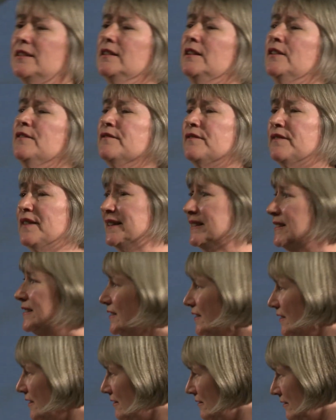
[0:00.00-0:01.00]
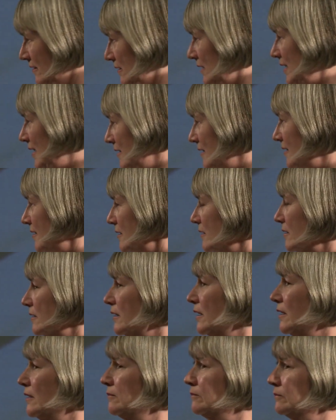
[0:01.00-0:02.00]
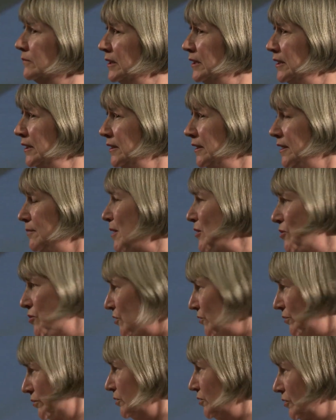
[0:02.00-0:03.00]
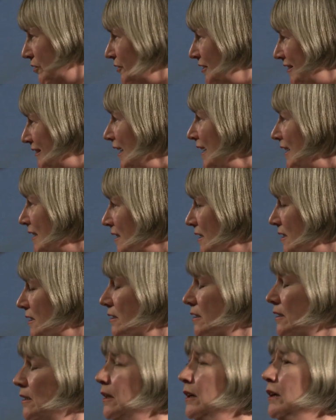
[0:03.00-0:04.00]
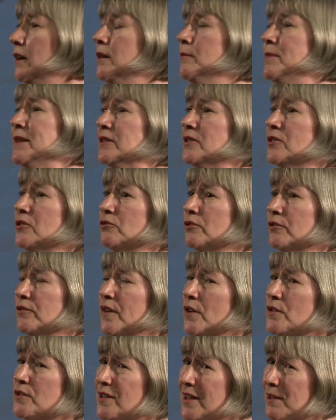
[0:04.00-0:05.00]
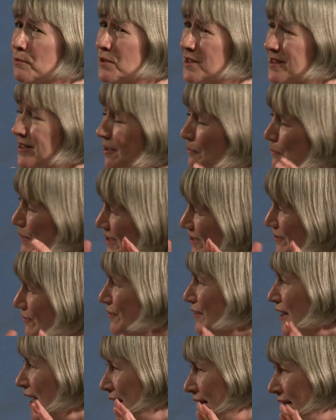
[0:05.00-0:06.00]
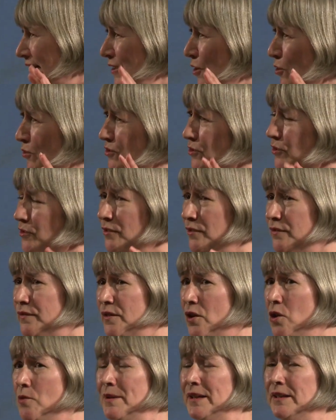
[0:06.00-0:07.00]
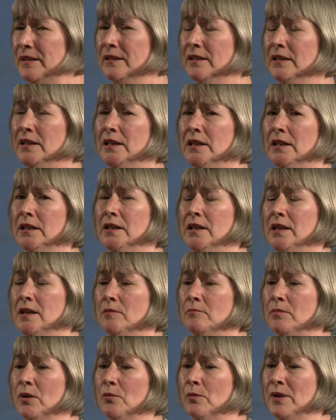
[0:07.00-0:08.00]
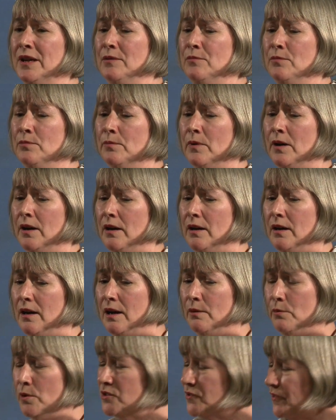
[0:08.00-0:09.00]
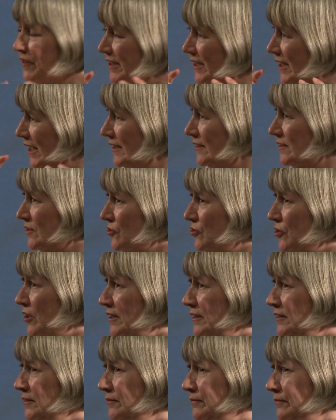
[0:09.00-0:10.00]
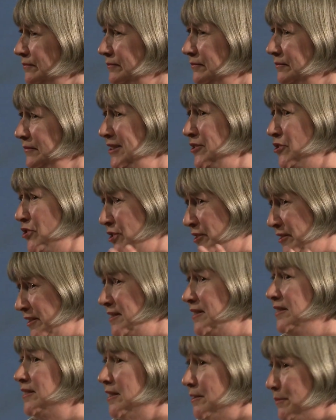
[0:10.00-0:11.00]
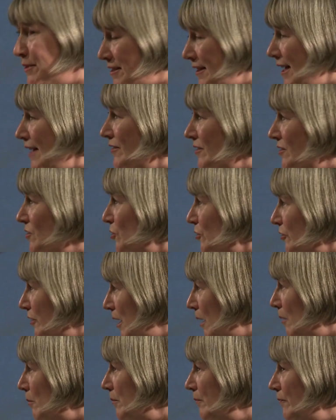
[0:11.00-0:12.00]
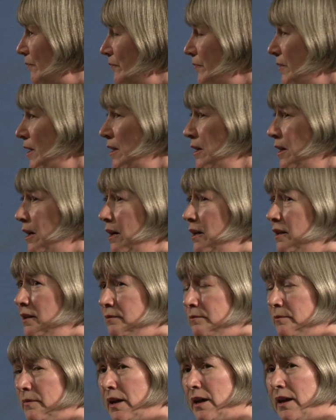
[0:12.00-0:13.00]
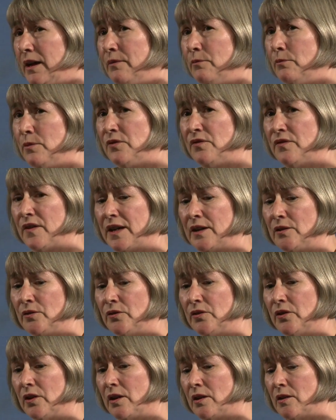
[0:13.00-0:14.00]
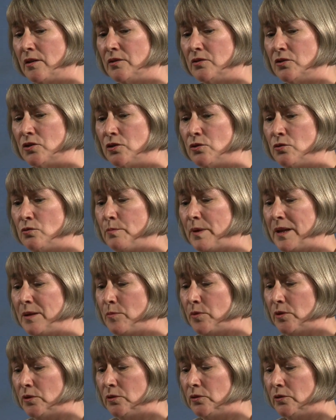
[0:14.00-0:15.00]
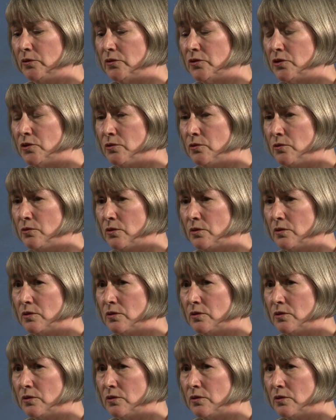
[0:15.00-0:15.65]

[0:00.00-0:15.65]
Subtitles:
confess his emotional sort of state a bit to Truffaut. So there was a bit of that and the odd sort of comment. But I was very keen to try and, in journalistic terms, stand the story up. And we found 2 people to